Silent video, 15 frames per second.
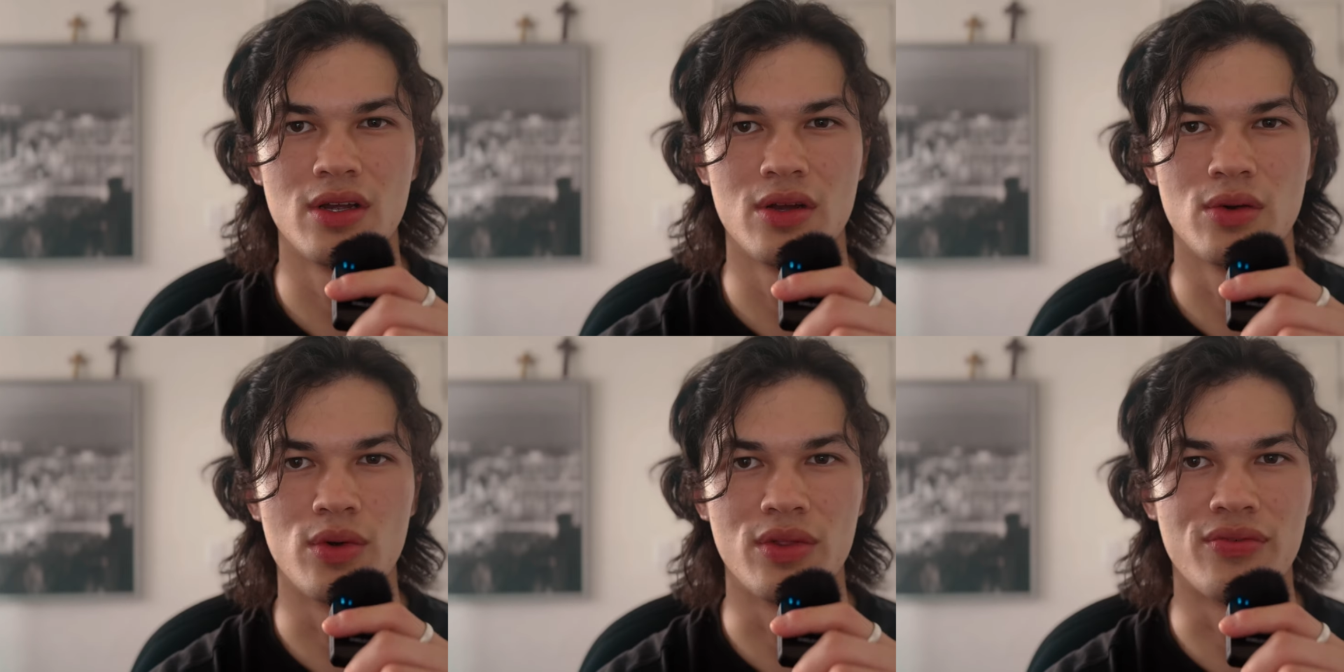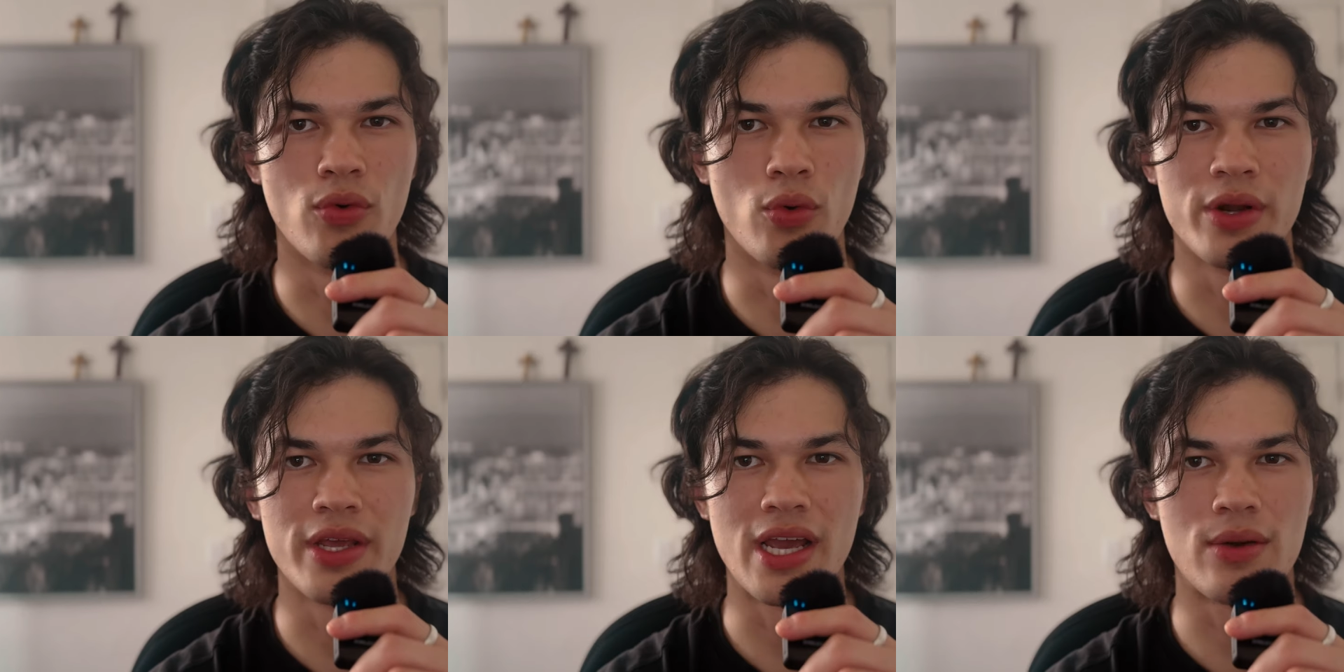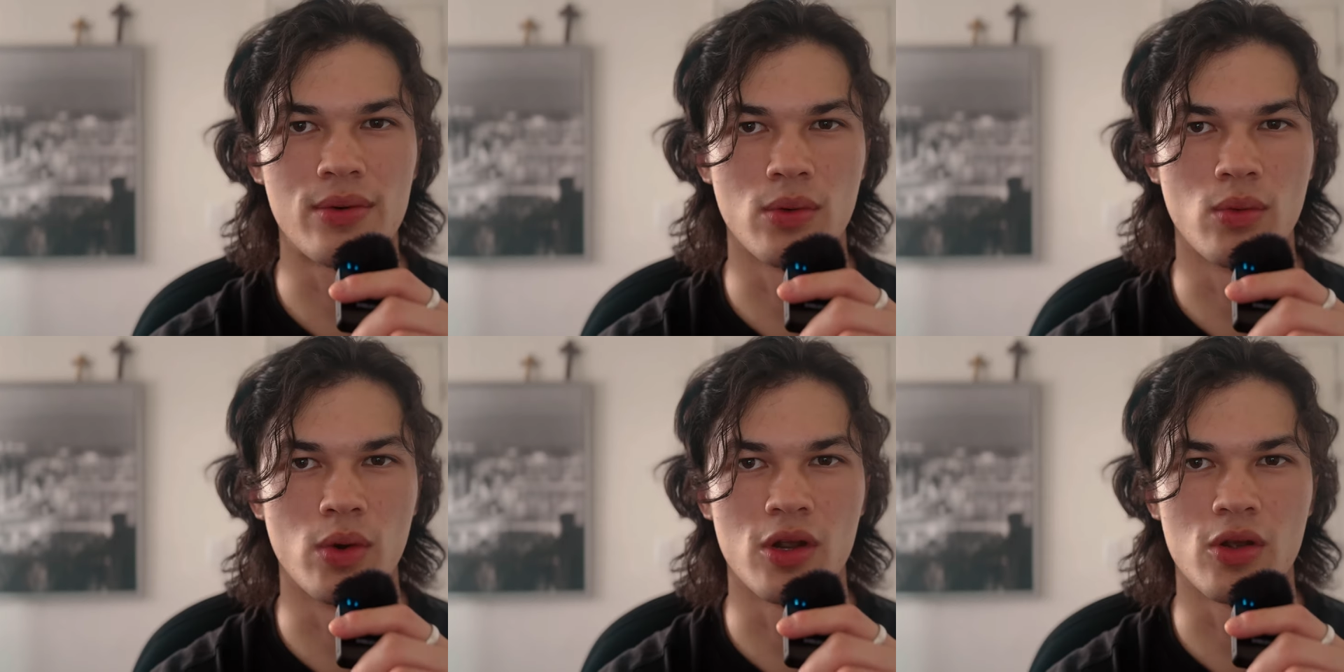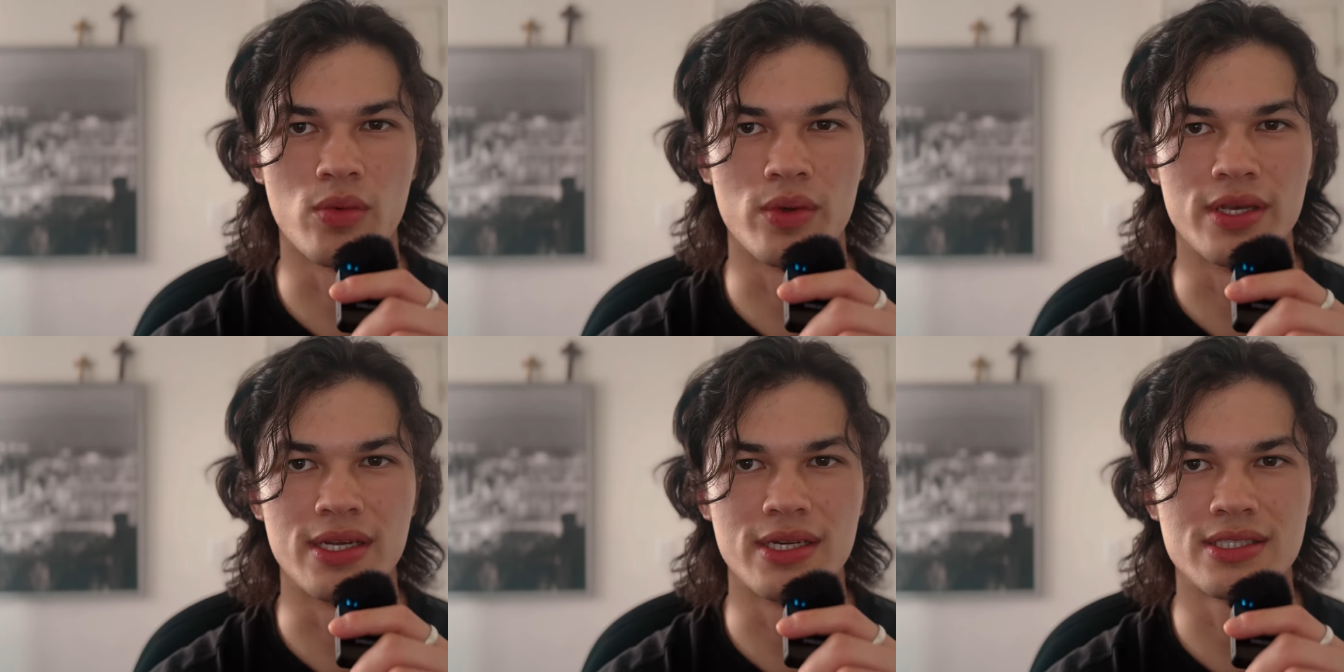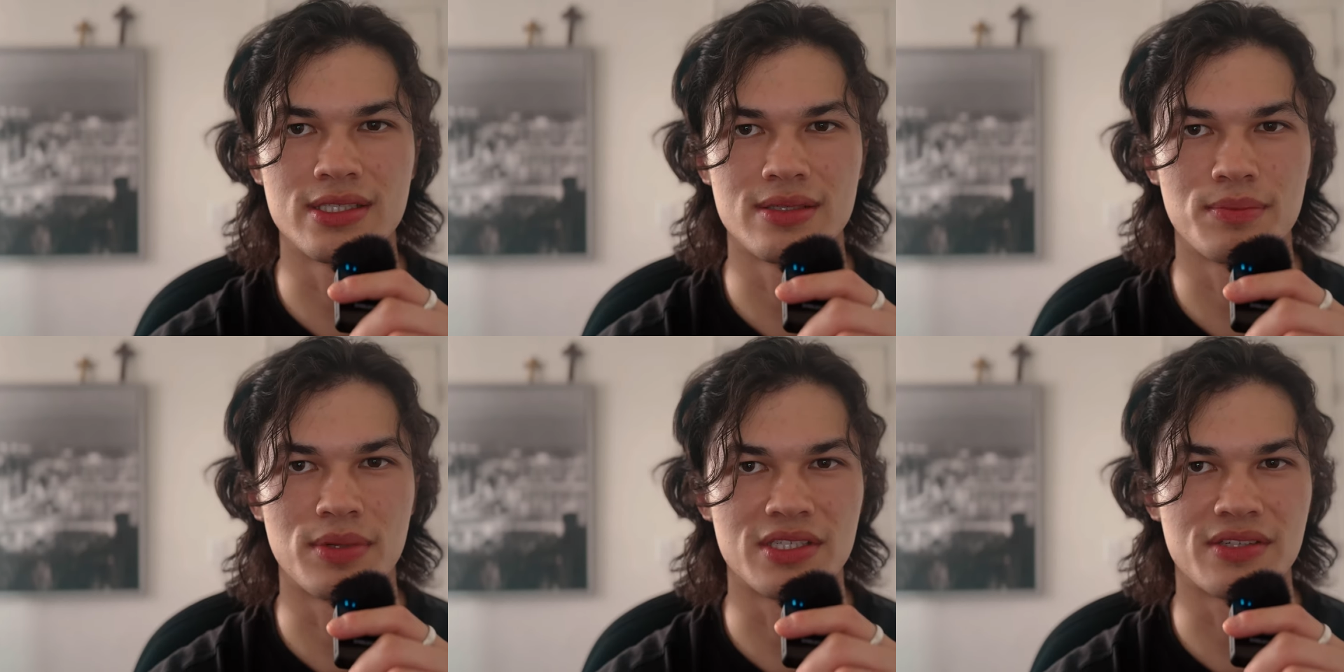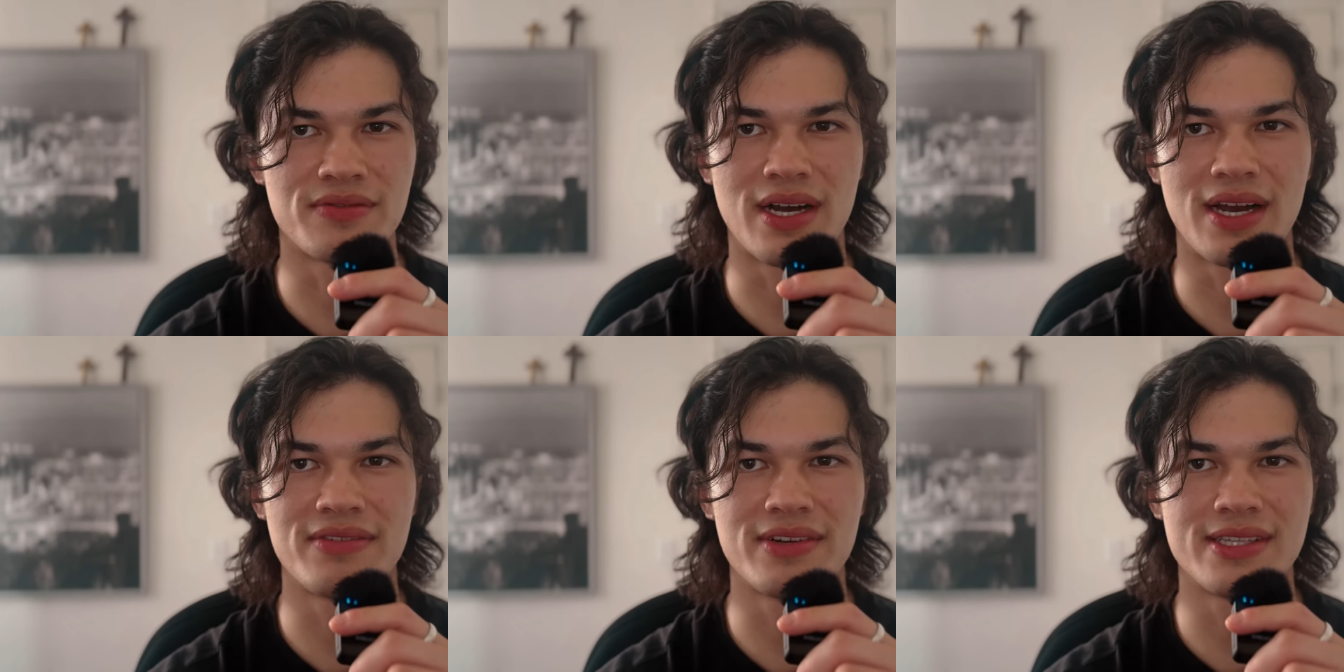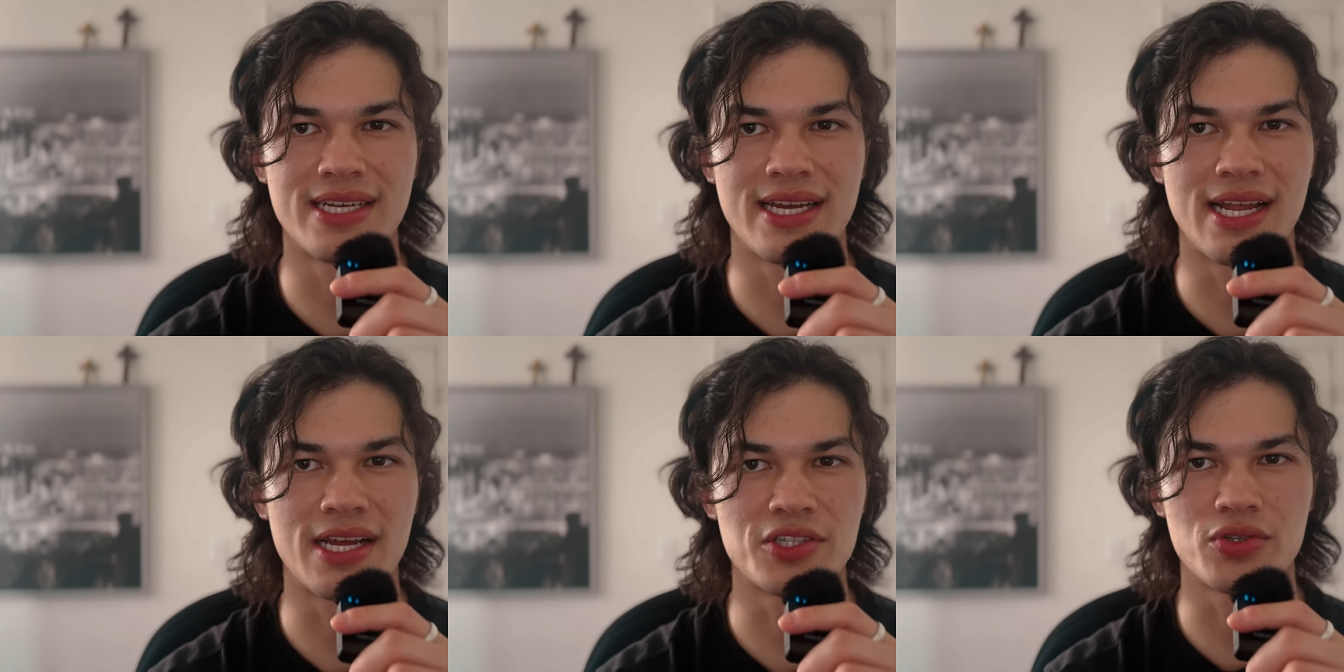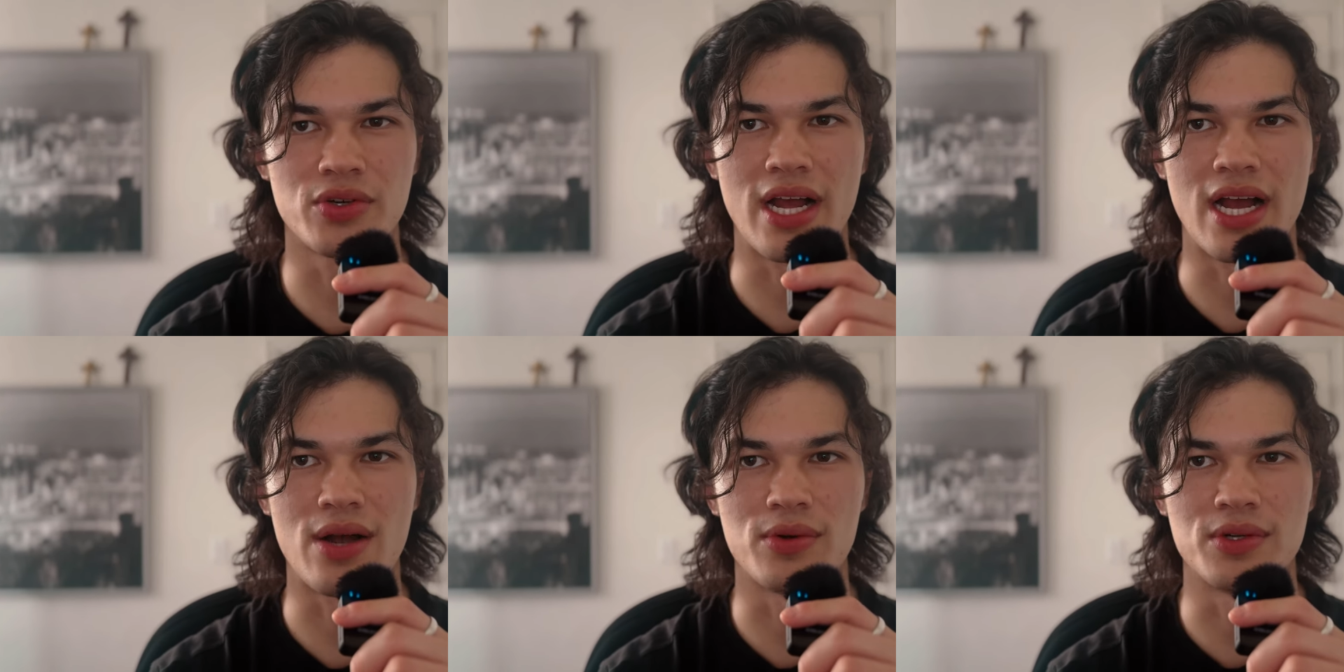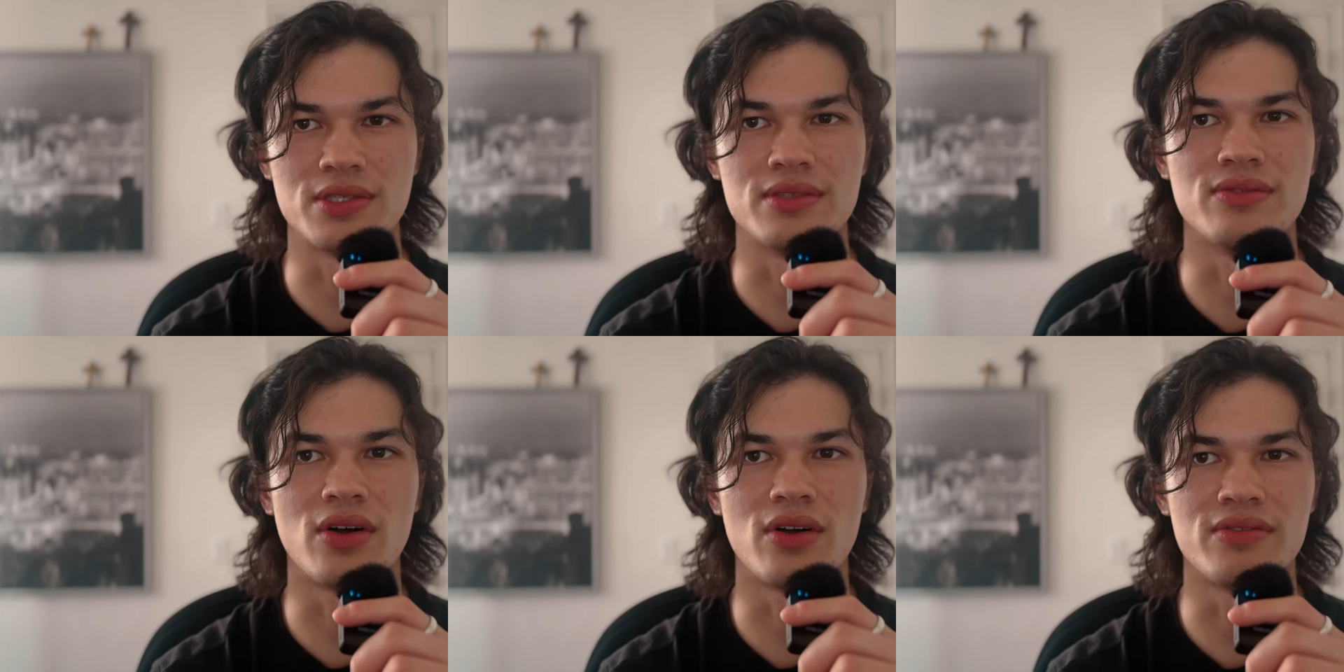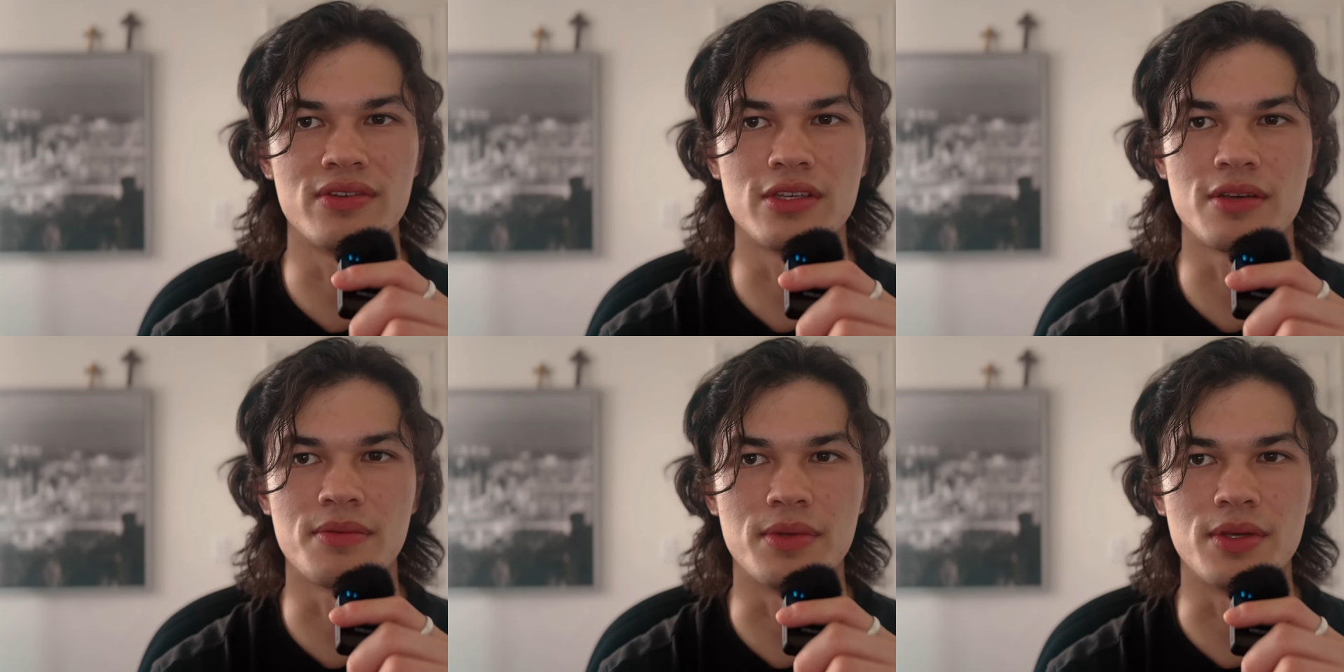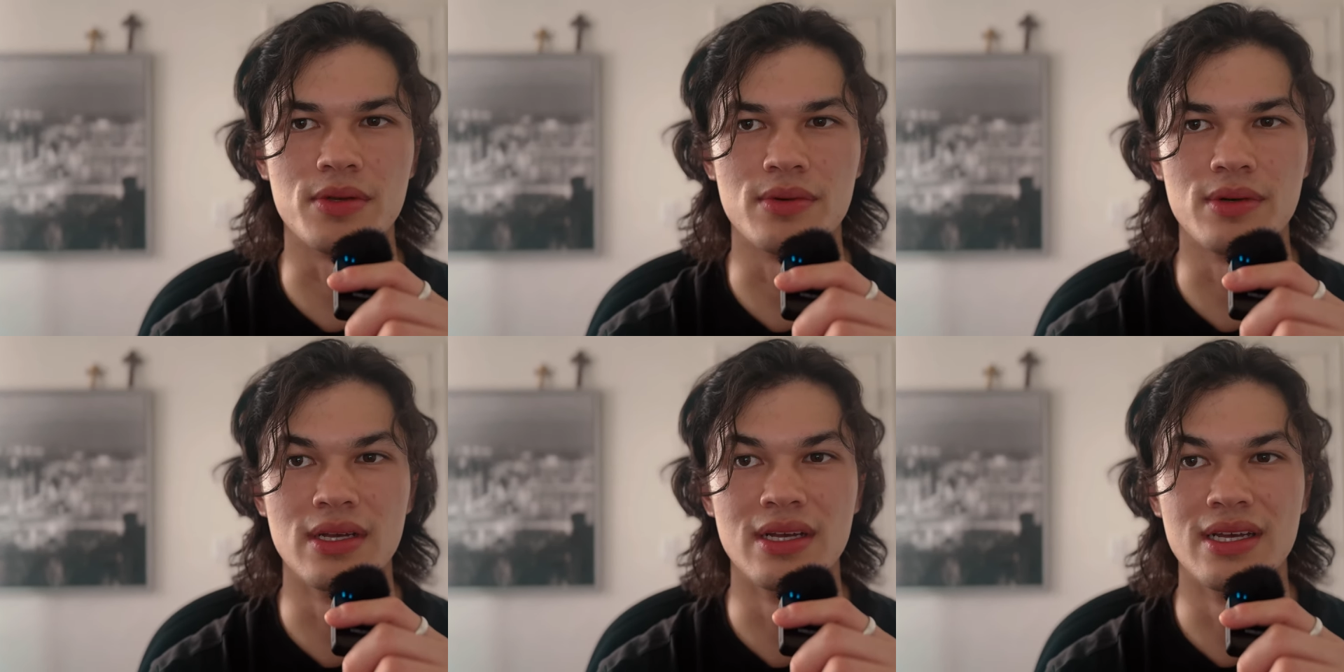with 40 hour work weeks, plus 5 to 10 extra hours involving commute,